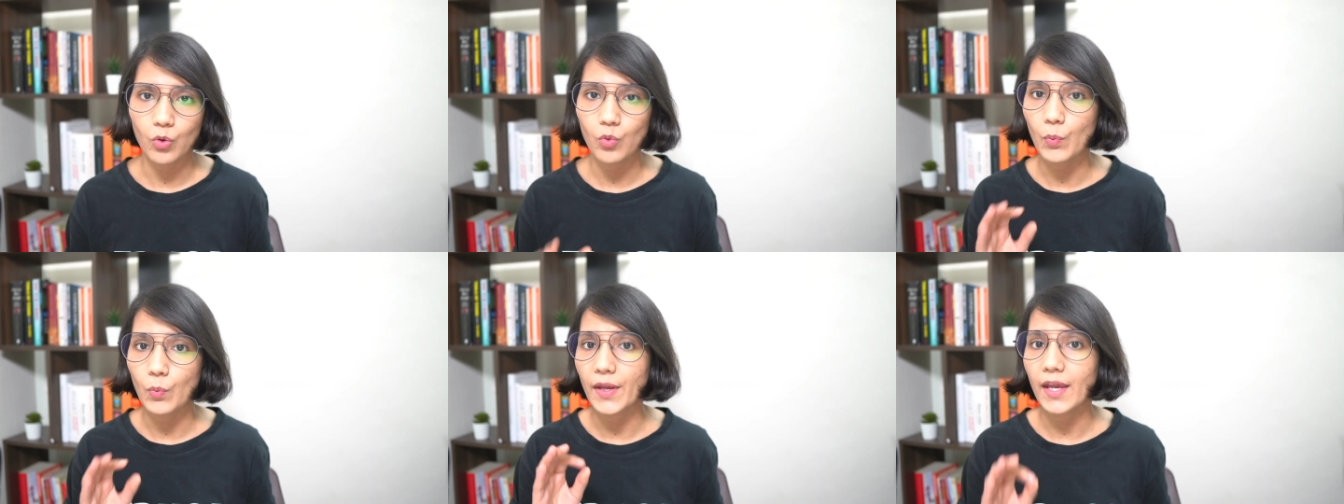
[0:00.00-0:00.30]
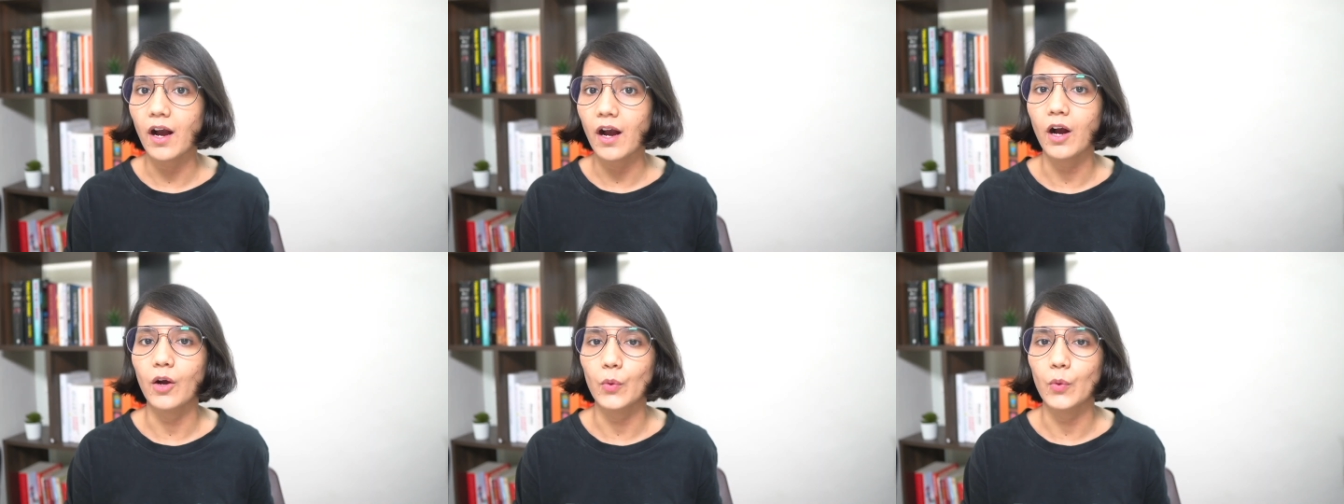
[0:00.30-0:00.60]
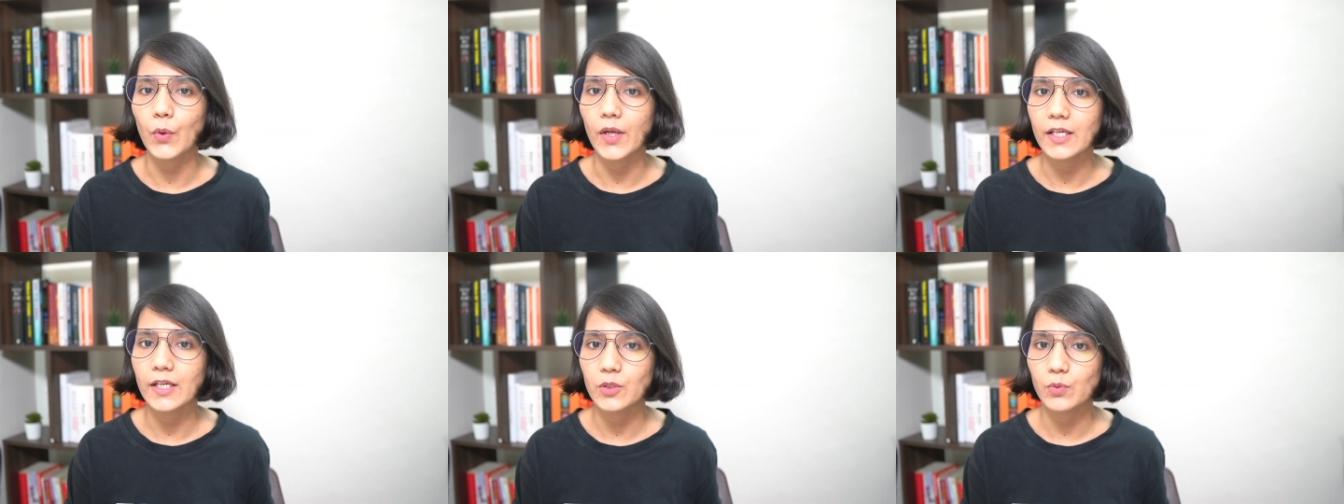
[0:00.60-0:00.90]
we are
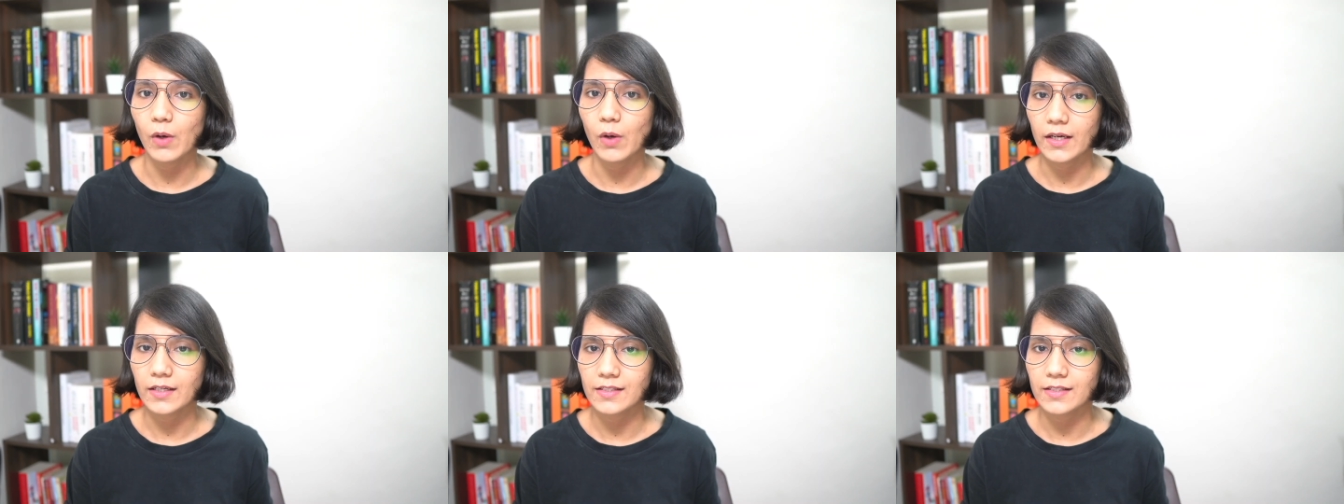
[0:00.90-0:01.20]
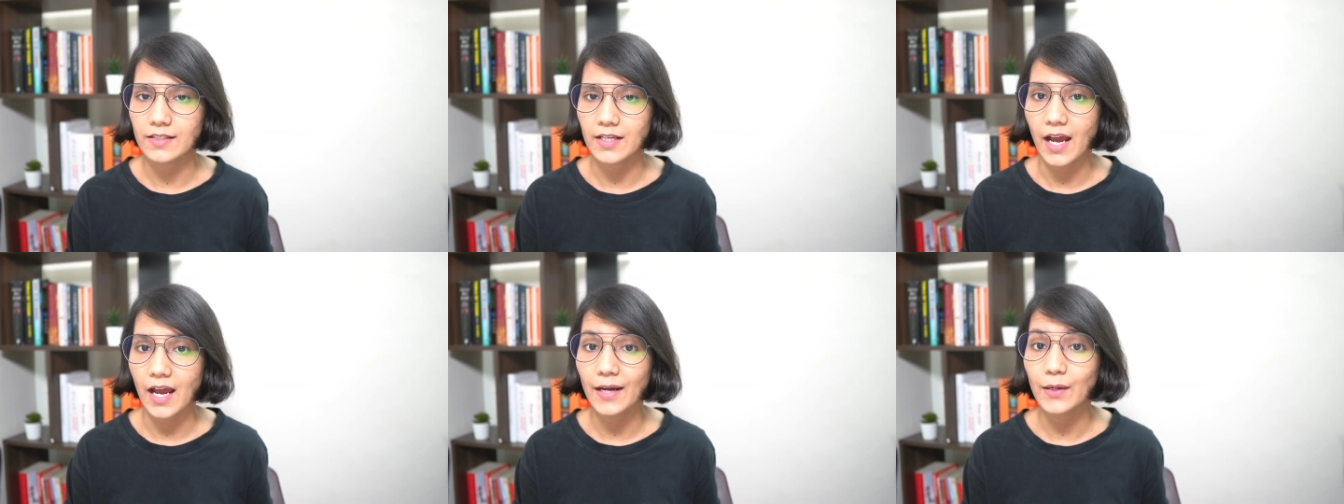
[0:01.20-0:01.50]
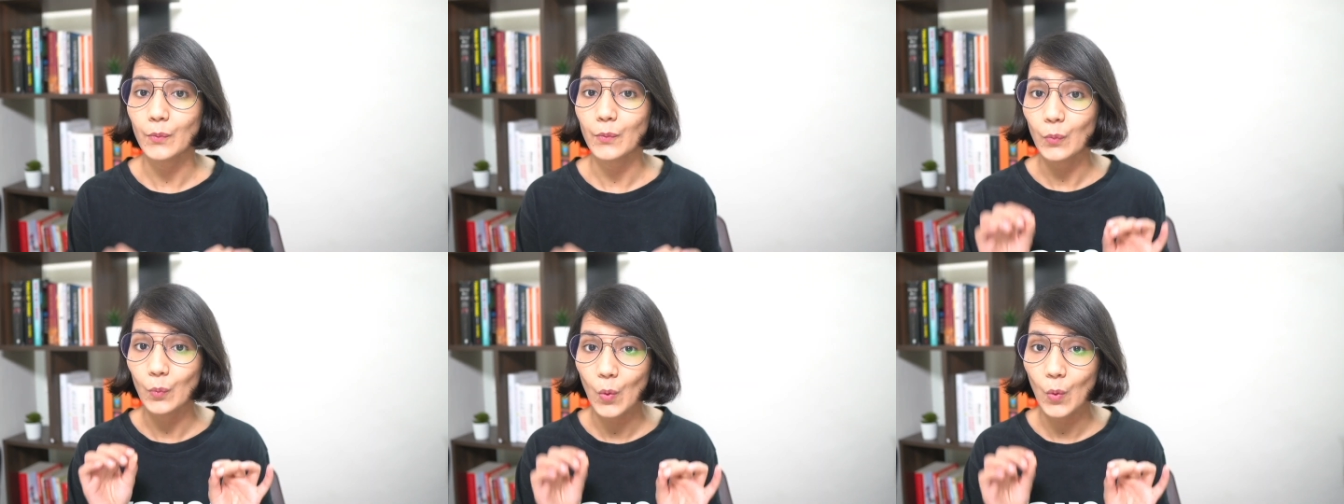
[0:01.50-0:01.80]
going to
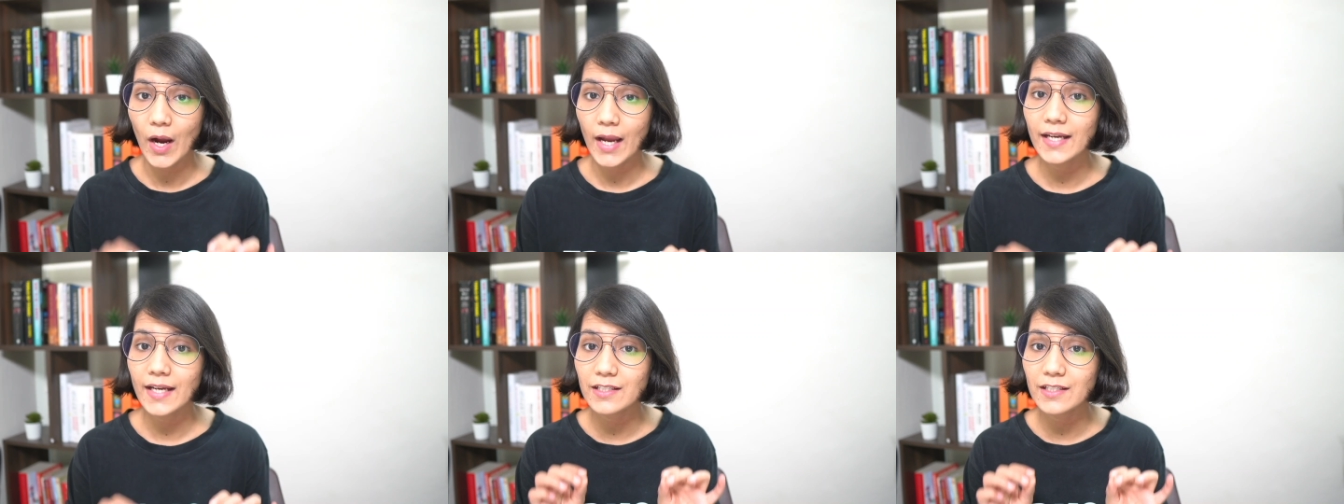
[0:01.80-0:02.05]
understand why